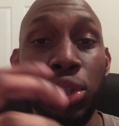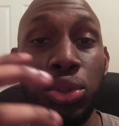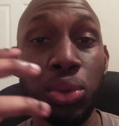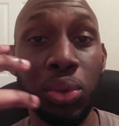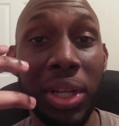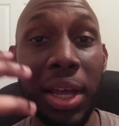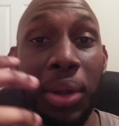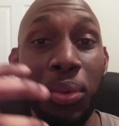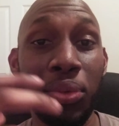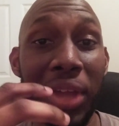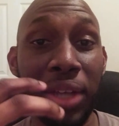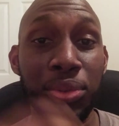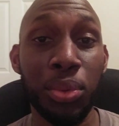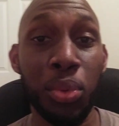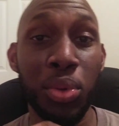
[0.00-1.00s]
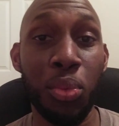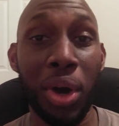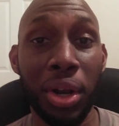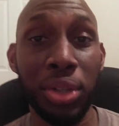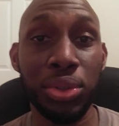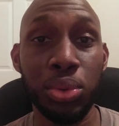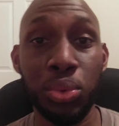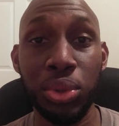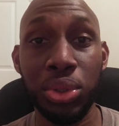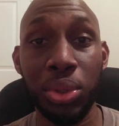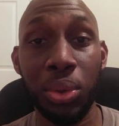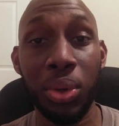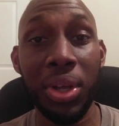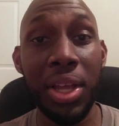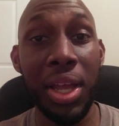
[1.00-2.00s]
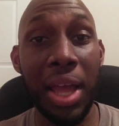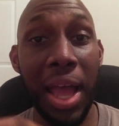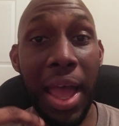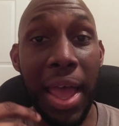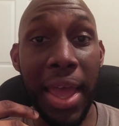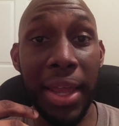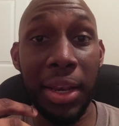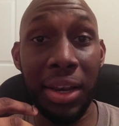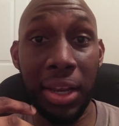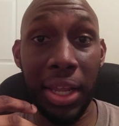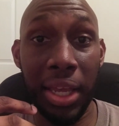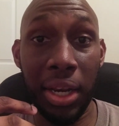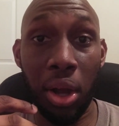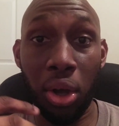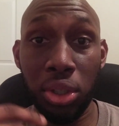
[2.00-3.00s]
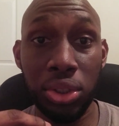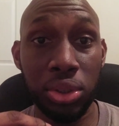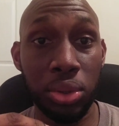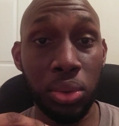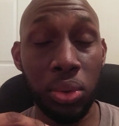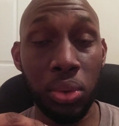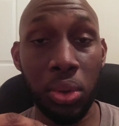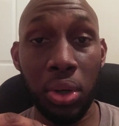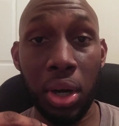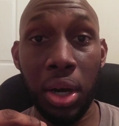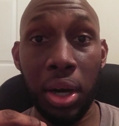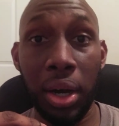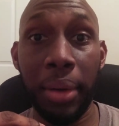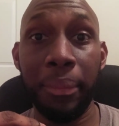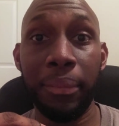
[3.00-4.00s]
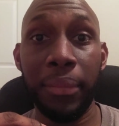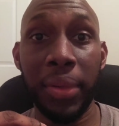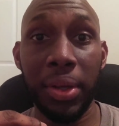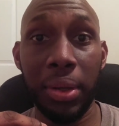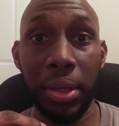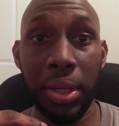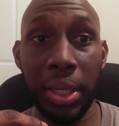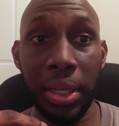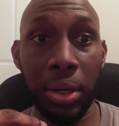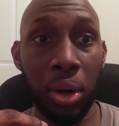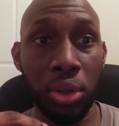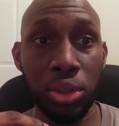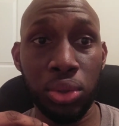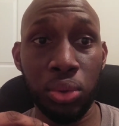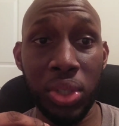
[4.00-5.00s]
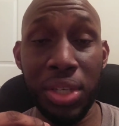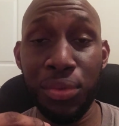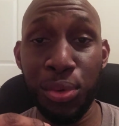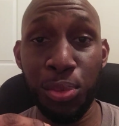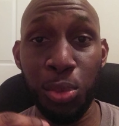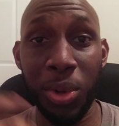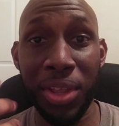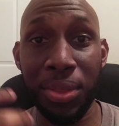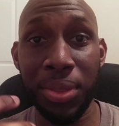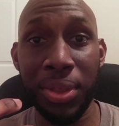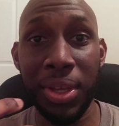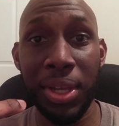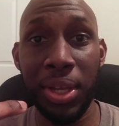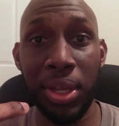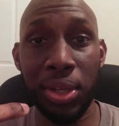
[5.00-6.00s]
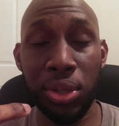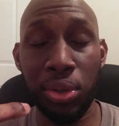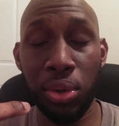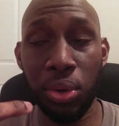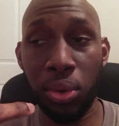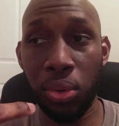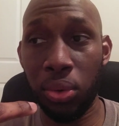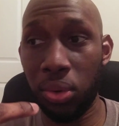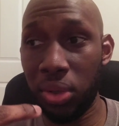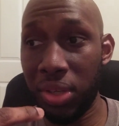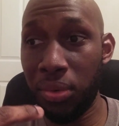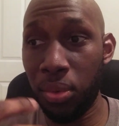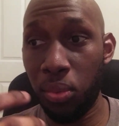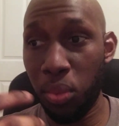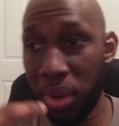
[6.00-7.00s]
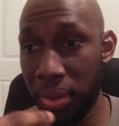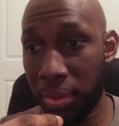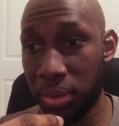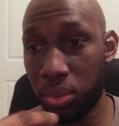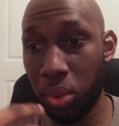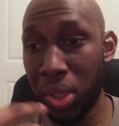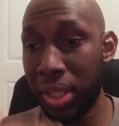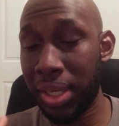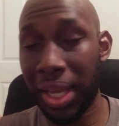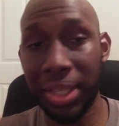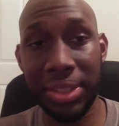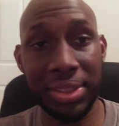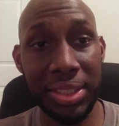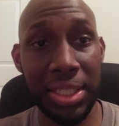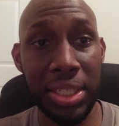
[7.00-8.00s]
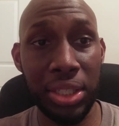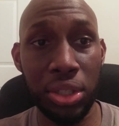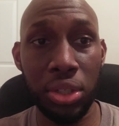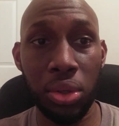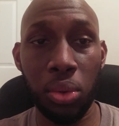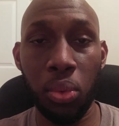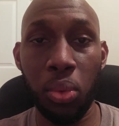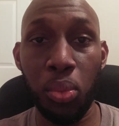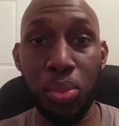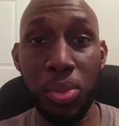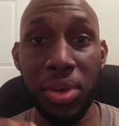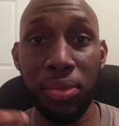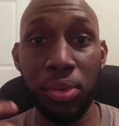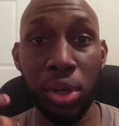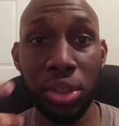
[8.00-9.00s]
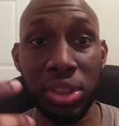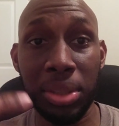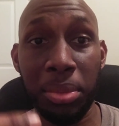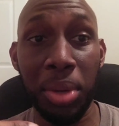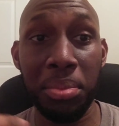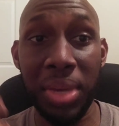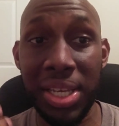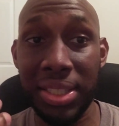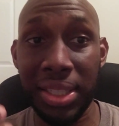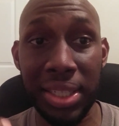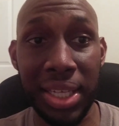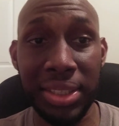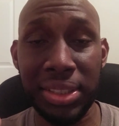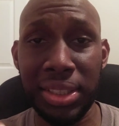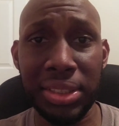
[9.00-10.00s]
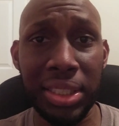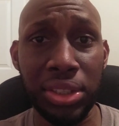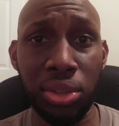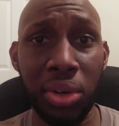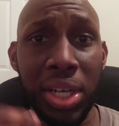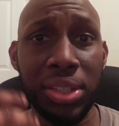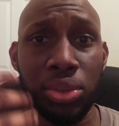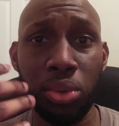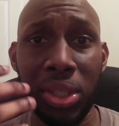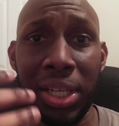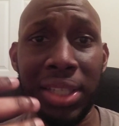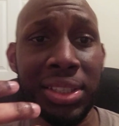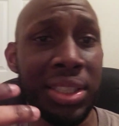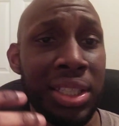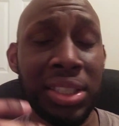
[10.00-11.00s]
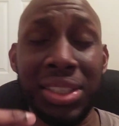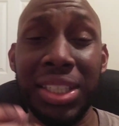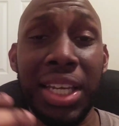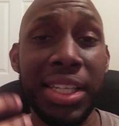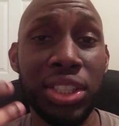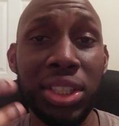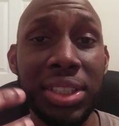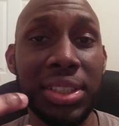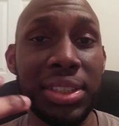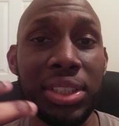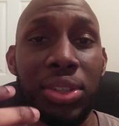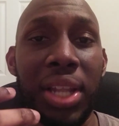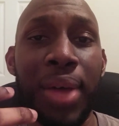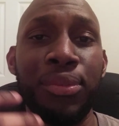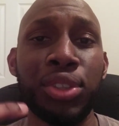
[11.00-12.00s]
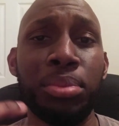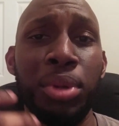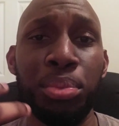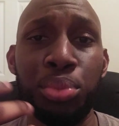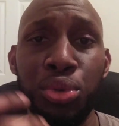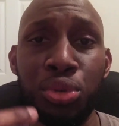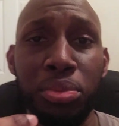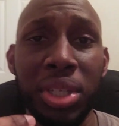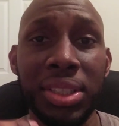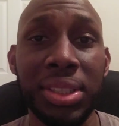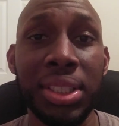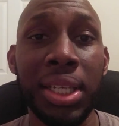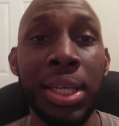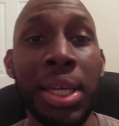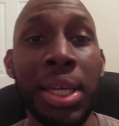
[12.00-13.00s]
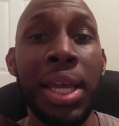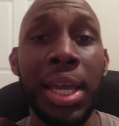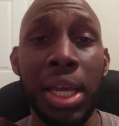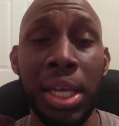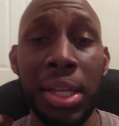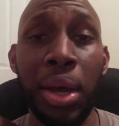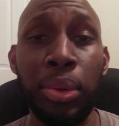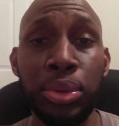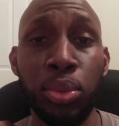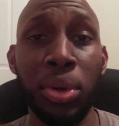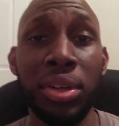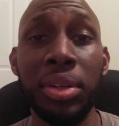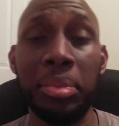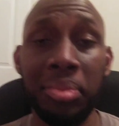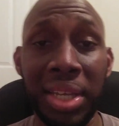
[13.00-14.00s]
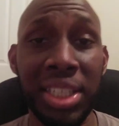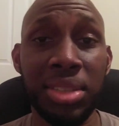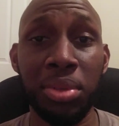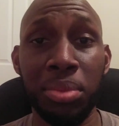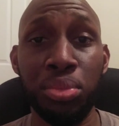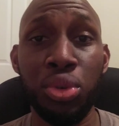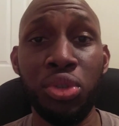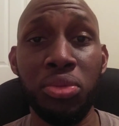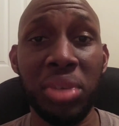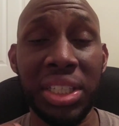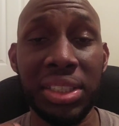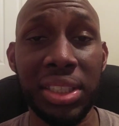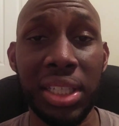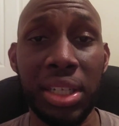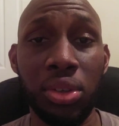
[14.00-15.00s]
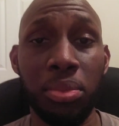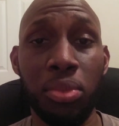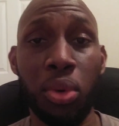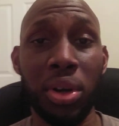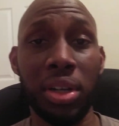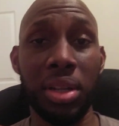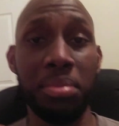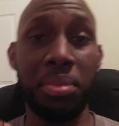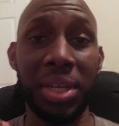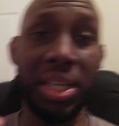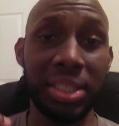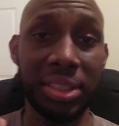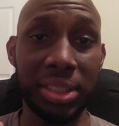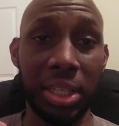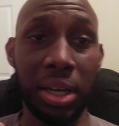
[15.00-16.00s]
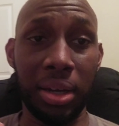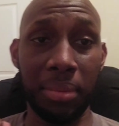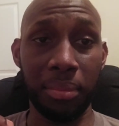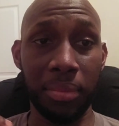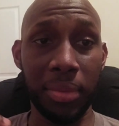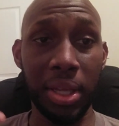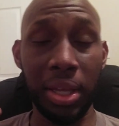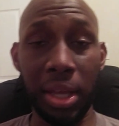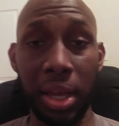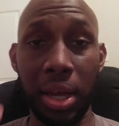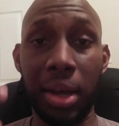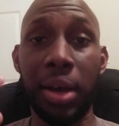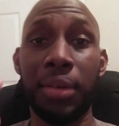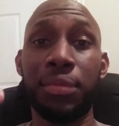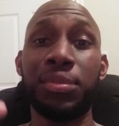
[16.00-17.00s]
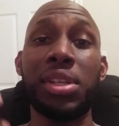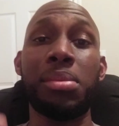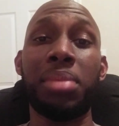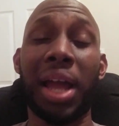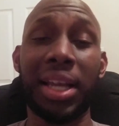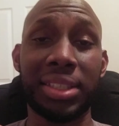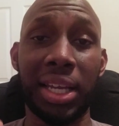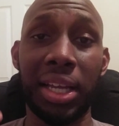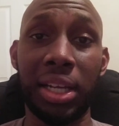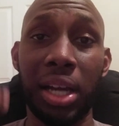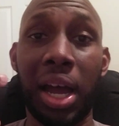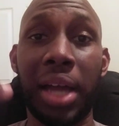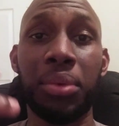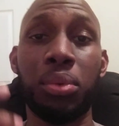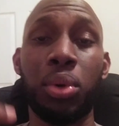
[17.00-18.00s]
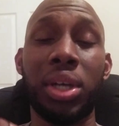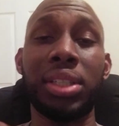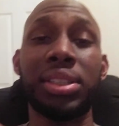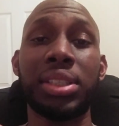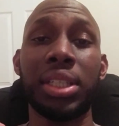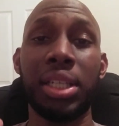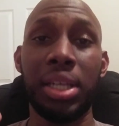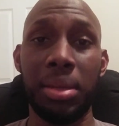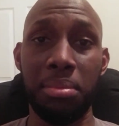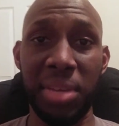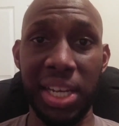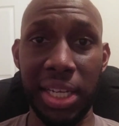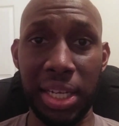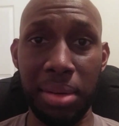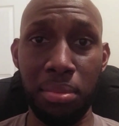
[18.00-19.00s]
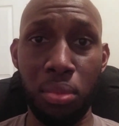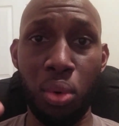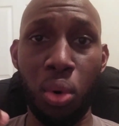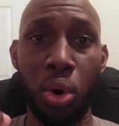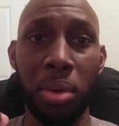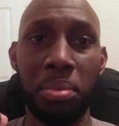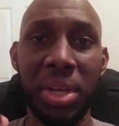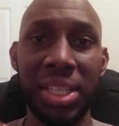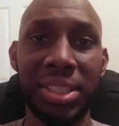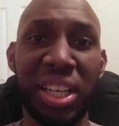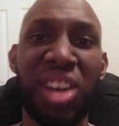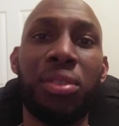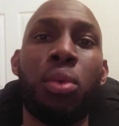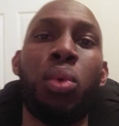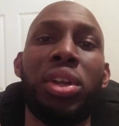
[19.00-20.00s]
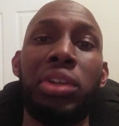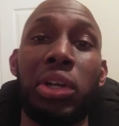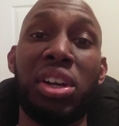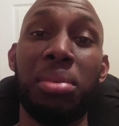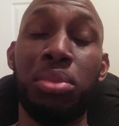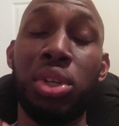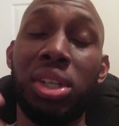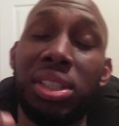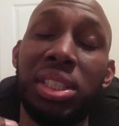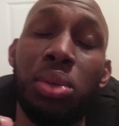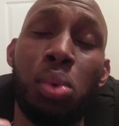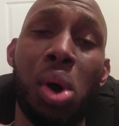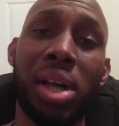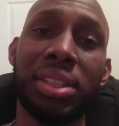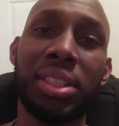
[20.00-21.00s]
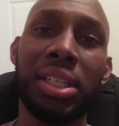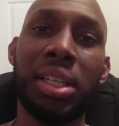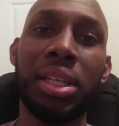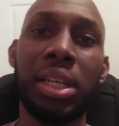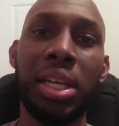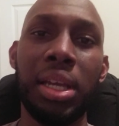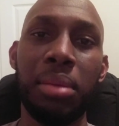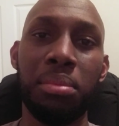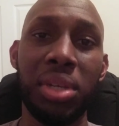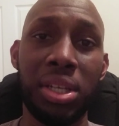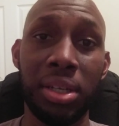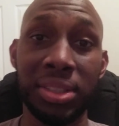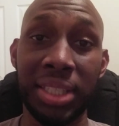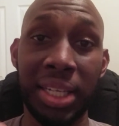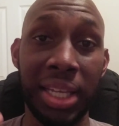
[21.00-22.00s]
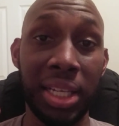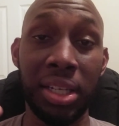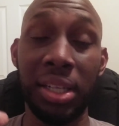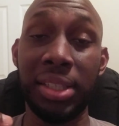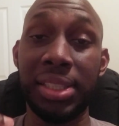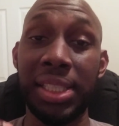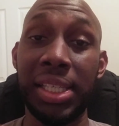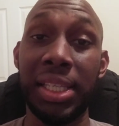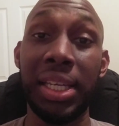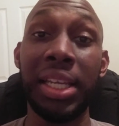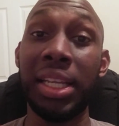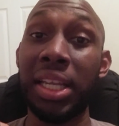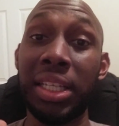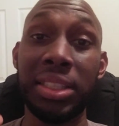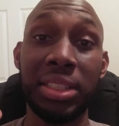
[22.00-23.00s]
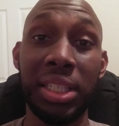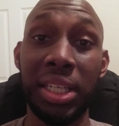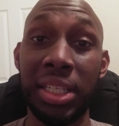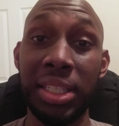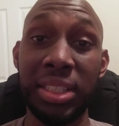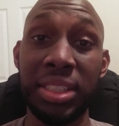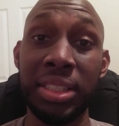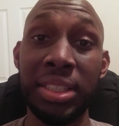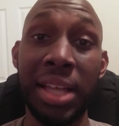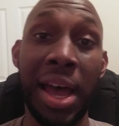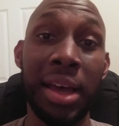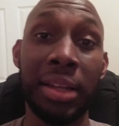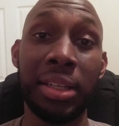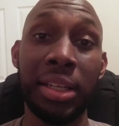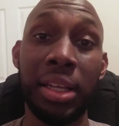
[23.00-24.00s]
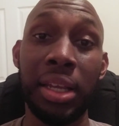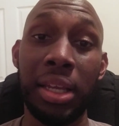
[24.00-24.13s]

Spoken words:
So that's what we want to do. So and also even with 2019, you know, we've learned some amazing lessons. As great as 2019 is, it does still have some improvements, and that was one of the biggest improvements and one of the biggest feedbacks I got, was making it more based off of what the community wanted, because at the end of the day, it is not